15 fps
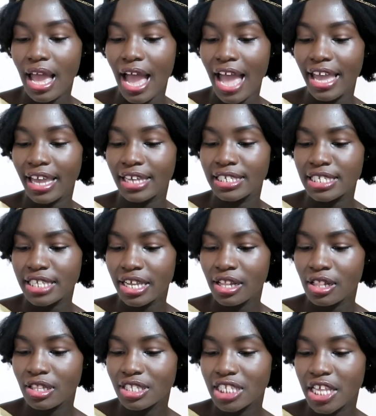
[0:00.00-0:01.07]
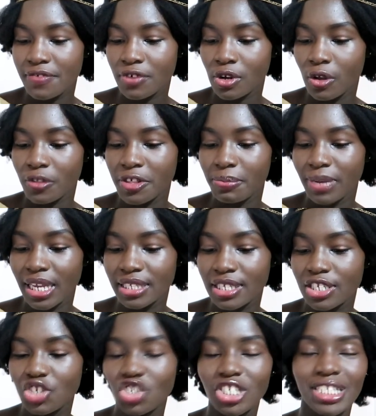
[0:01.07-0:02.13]
I can tell several of the
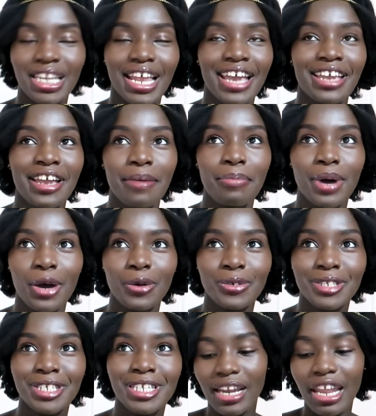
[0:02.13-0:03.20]
places she's lying about.